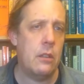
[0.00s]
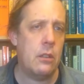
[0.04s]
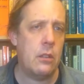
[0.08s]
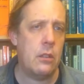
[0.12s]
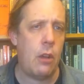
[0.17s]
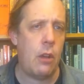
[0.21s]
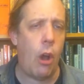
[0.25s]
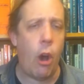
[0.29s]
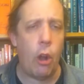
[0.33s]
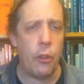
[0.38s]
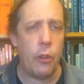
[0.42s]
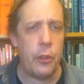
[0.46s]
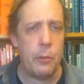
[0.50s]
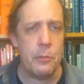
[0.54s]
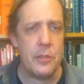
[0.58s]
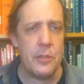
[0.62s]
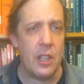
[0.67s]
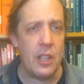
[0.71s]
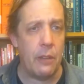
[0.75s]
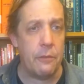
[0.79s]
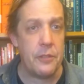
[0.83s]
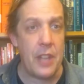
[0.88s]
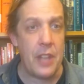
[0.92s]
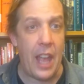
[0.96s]
called
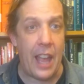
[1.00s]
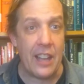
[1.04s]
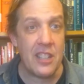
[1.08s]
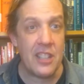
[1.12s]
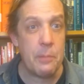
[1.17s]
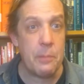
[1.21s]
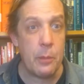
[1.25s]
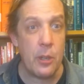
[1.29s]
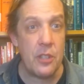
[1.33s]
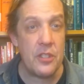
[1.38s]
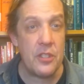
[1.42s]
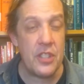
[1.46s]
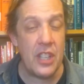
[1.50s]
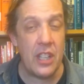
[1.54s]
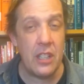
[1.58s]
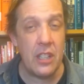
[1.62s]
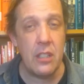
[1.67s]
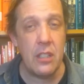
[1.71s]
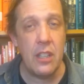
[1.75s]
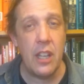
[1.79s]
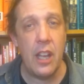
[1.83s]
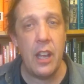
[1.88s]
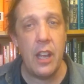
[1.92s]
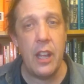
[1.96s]
themselves experts
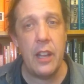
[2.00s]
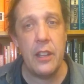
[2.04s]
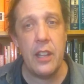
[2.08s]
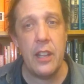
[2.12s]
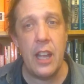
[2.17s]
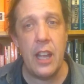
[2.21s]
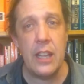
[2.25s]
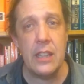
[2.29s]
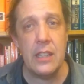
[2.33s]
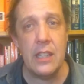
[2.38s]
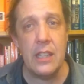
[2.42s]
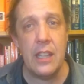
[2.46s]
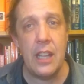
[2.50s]
in at, at,